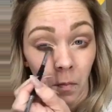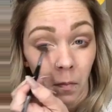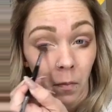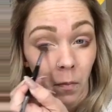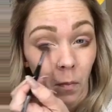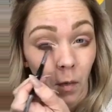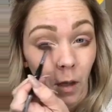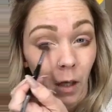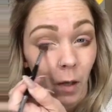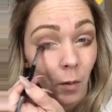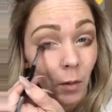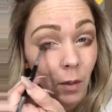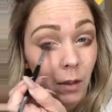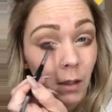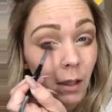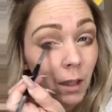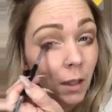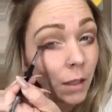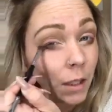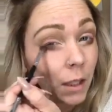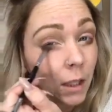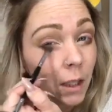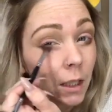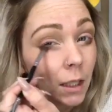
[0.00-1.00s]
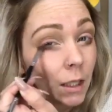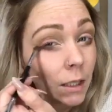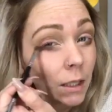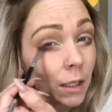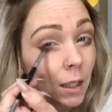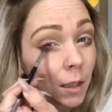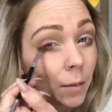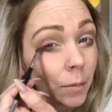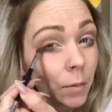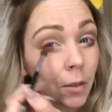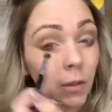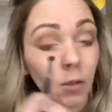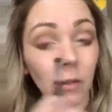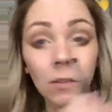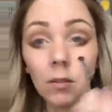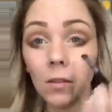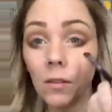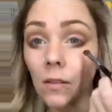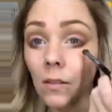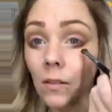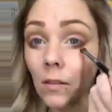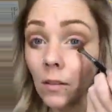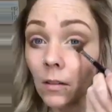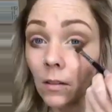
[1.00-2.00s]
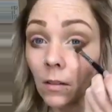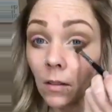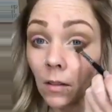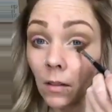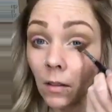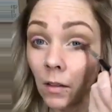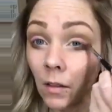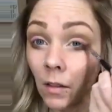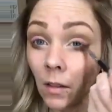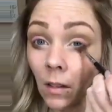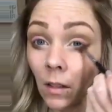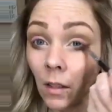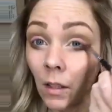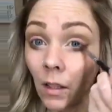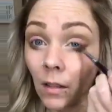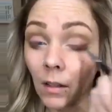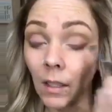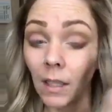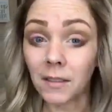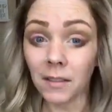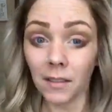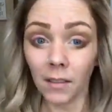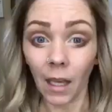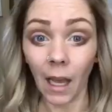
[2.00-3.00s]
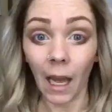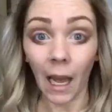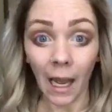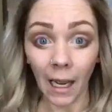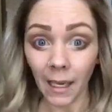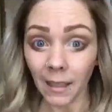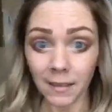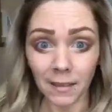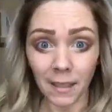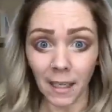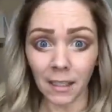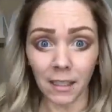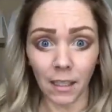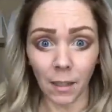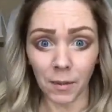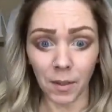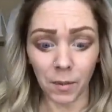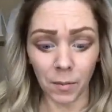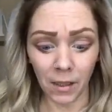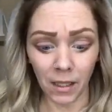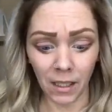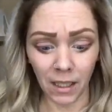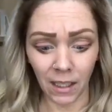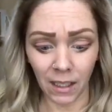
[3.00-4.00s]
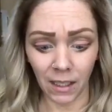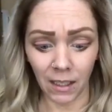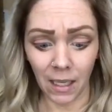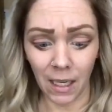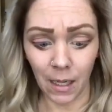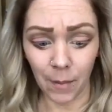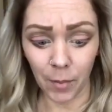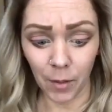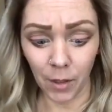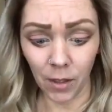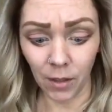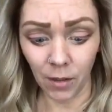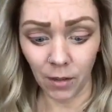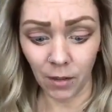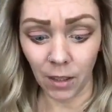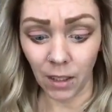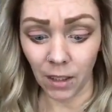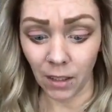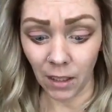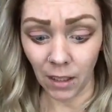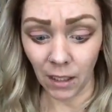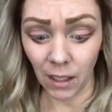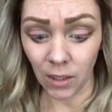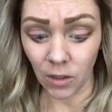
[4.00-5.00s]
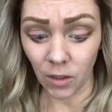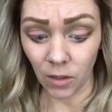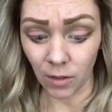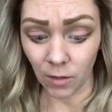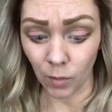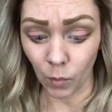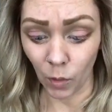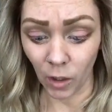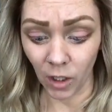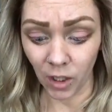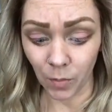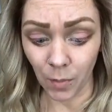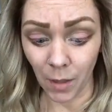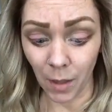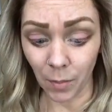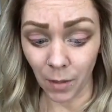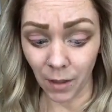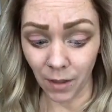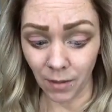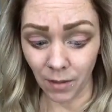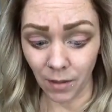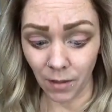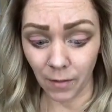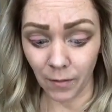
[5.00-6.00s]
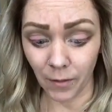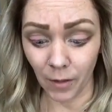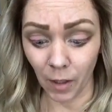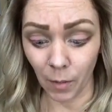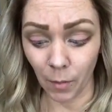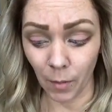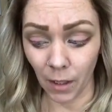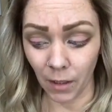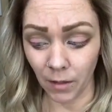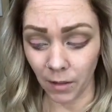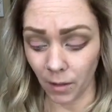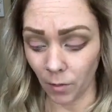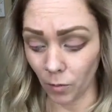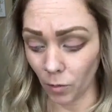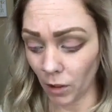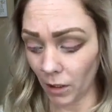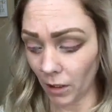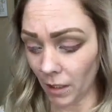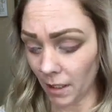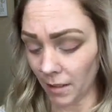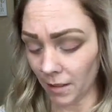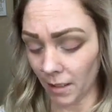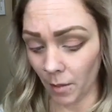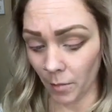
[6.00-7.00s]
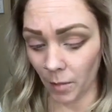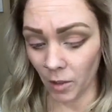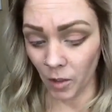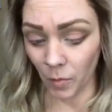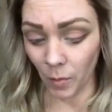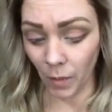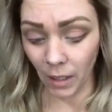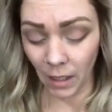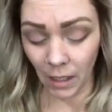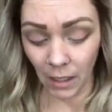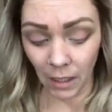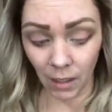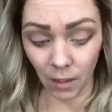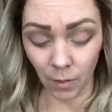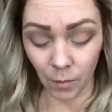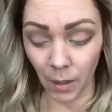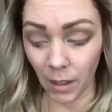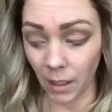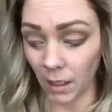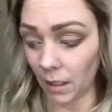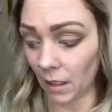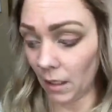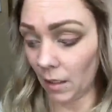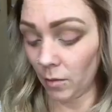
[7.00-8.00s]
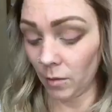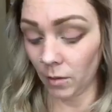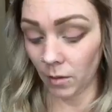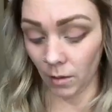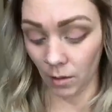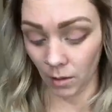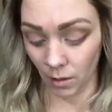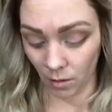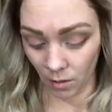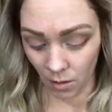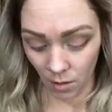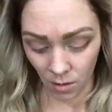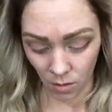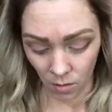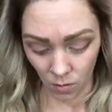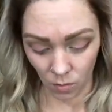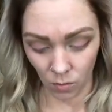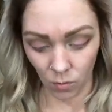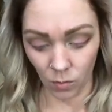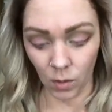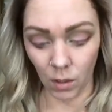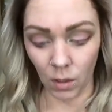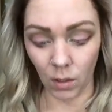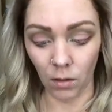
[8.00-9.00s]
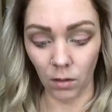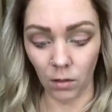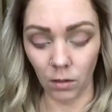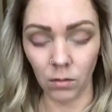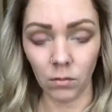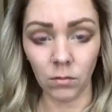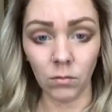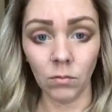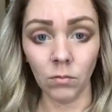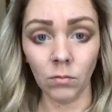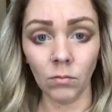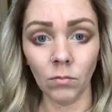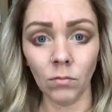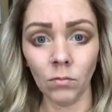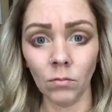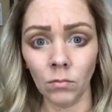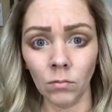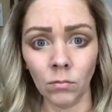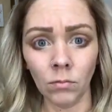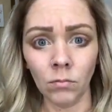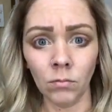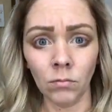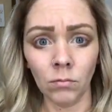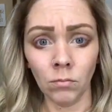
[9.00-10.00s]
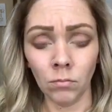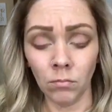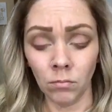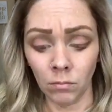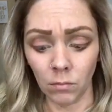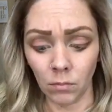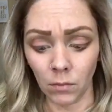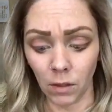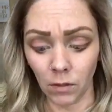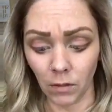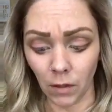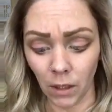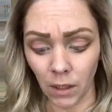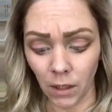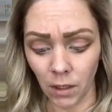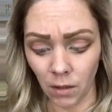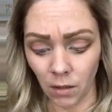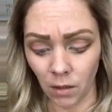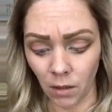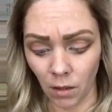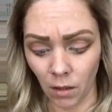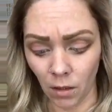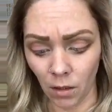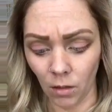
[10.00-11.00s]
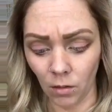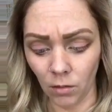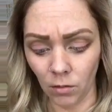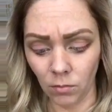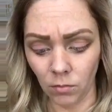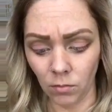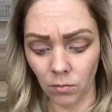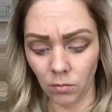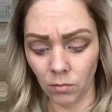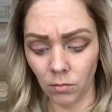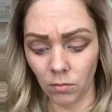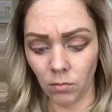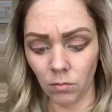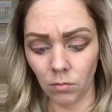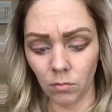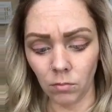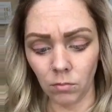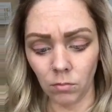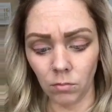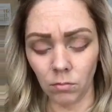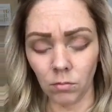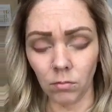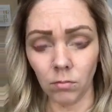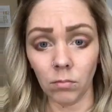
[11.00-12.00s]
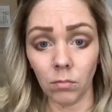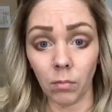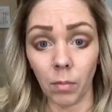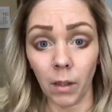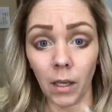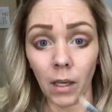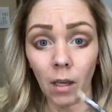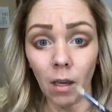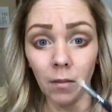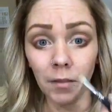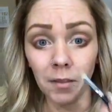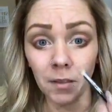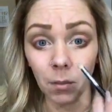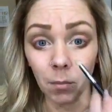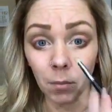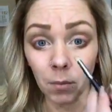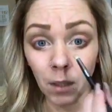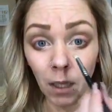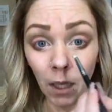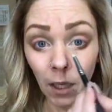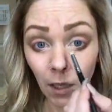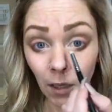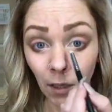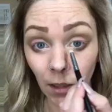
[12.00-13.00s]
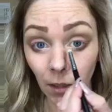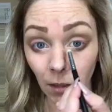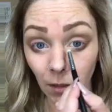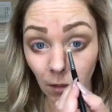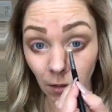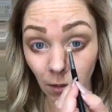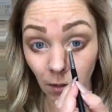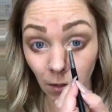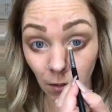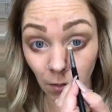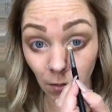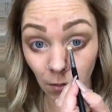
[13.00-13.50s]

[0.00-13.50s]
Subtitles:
Why wouldn't I like kidnappers? That's what I signed up to be a kidnapper, and then I just worked my business for a month and realized how much money I could make, and I was like, oh, well, if I could, you know, pay off some debt and